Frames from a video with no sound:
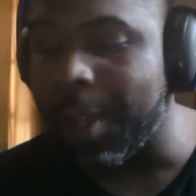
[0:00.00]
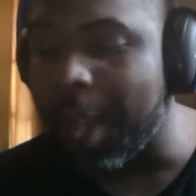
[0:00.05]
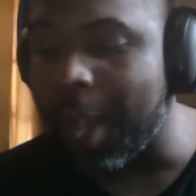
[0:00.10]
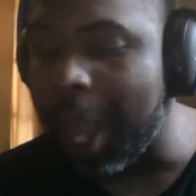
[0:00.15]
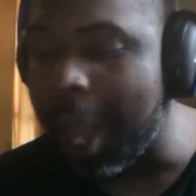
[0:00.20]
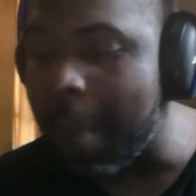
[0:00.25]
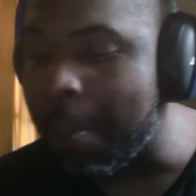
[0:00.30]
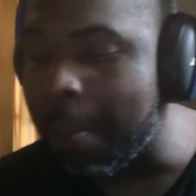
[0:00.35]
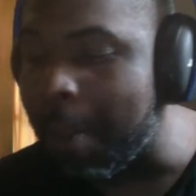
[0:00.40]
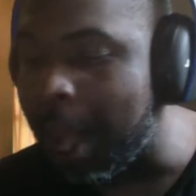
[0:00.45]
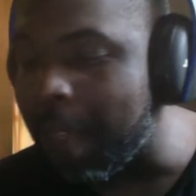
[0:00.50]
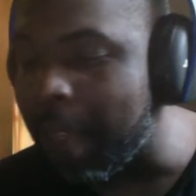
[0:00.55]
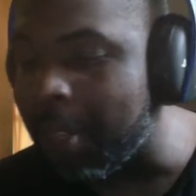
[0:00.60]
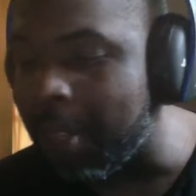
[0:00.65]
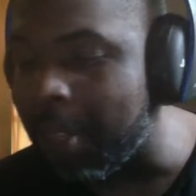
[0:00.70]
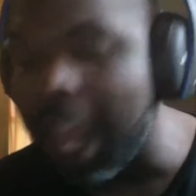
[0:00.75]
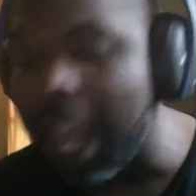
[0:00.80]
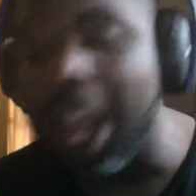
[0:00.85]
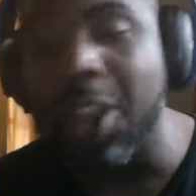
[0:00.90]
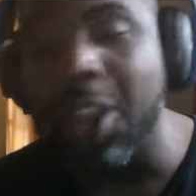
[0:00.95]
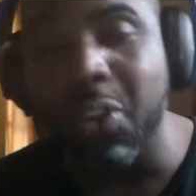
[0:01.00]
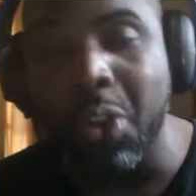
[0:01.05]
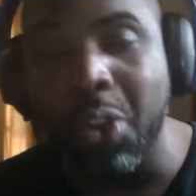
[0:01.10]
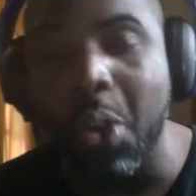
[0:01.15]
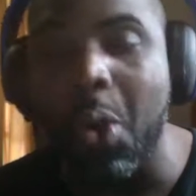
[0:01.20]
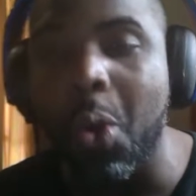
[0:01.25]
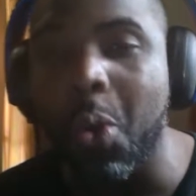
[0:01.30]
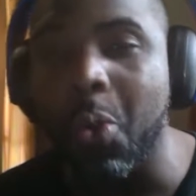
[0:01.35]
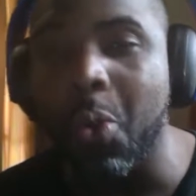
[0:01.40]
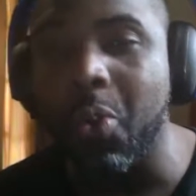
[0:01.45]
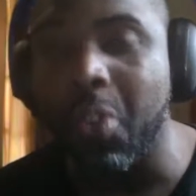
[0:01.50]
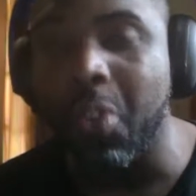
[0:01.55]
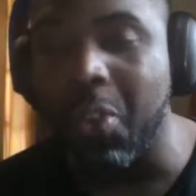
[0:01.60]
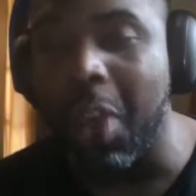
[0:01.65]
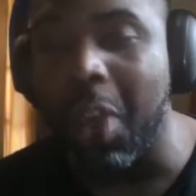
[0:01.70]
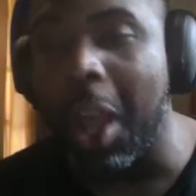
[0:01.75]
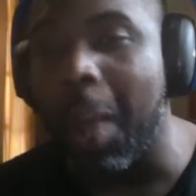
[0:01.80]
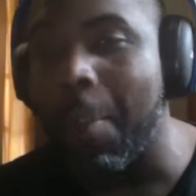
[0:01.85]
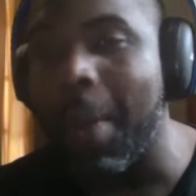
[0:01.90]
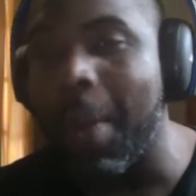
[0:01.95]
But they chose to talk
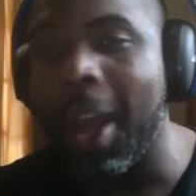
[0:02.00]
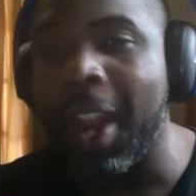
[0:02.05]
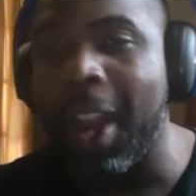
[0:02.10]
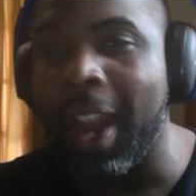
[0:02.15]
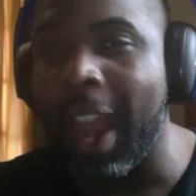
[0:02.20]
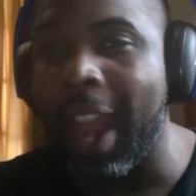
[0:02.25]
about it at